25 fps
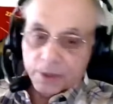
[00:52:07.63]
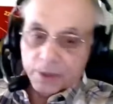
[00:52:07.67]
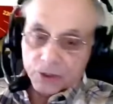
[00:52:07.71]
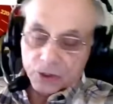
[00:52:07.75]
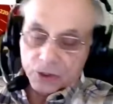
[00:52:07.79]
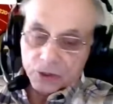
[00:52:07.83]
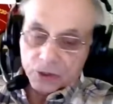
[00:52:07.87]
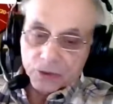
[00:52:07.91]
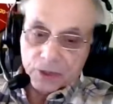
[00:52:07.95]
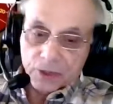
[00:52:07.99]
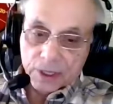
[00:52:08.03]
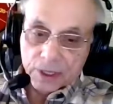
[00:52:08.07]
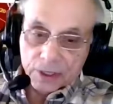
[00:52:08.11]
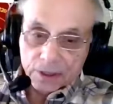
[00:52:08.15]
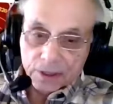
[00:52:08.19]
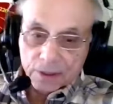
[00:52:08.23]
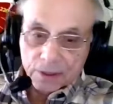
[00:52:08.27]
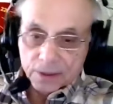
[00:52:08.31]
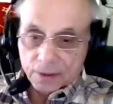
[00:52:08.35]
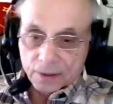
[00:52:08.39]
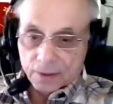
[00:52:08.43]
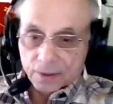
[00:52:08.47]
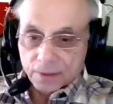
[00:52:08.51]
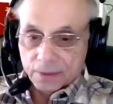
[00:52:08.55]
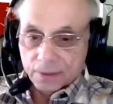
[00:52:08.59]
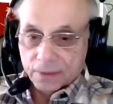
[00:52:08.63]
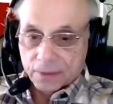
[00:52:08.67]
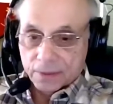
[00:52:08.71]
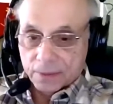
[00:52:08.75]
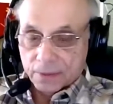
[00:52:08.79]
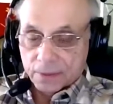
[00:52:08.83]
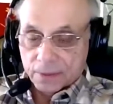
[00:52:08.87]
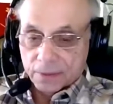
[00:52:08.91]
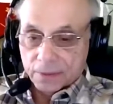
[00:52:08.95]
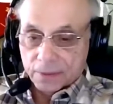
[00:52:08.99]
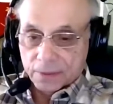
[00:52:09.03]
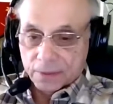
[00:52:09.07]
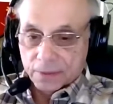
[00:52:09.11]
It's a great
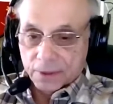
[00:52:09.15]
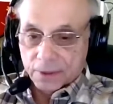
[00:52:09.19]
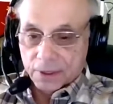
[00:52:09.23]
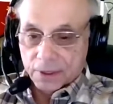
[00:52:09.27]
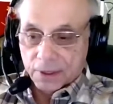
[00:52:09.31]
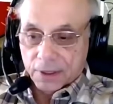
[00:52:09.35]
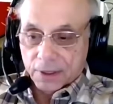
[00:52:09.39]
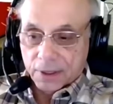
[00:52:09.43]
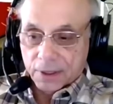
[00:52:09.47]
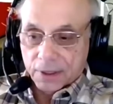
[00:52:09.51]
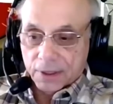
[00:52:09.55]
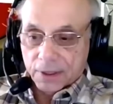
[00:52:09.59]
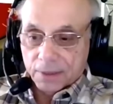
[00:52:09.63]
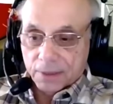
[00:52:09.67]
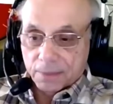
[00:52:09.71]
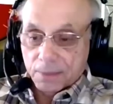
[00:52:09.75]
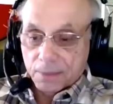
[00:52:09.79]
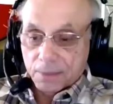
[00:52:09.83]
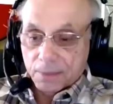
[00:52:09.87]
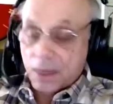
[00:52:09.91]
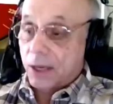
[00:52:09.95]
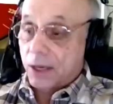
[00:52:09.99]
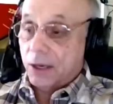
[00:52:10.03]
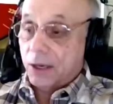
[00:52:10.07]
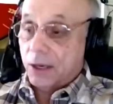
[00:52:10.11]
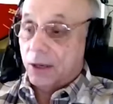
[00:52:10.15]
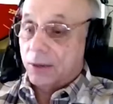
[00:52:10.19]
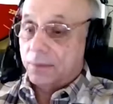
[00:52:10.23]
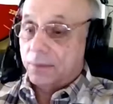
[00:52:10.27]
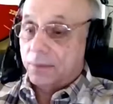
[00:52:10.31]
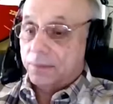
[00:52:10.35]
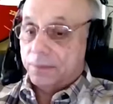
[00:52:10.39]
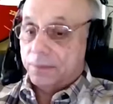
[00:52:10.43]
model.